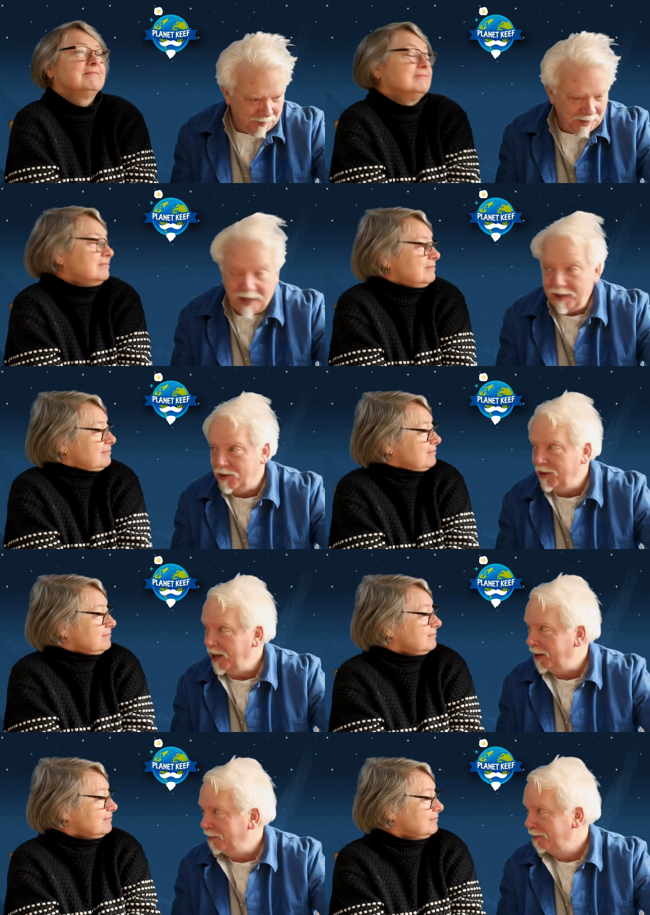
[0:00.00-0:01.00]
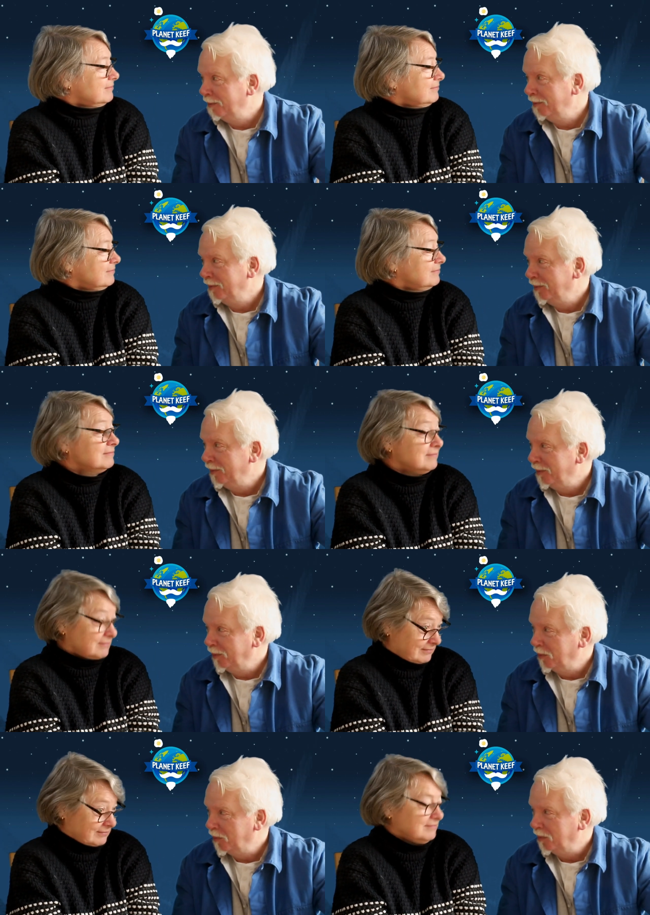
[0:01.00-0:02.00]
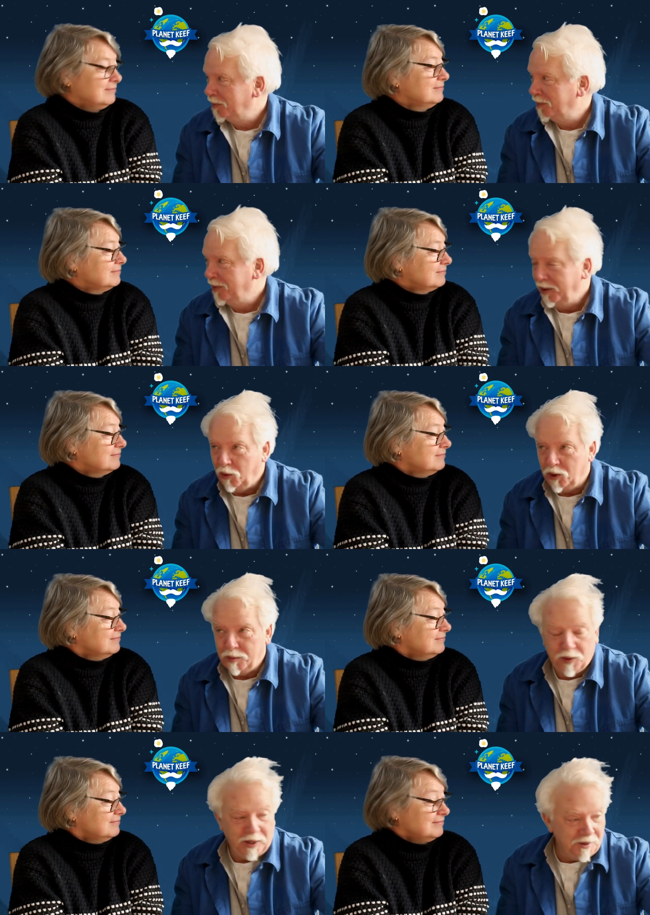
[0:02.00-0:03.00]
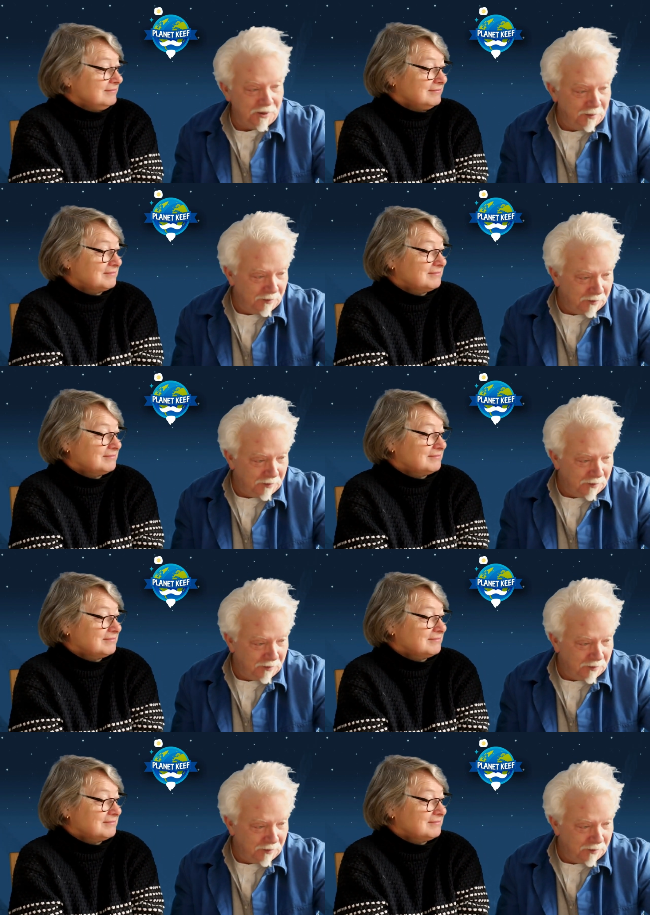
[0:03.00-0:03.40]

Speaker 1: Cakes and that. And Yorkshire puddings.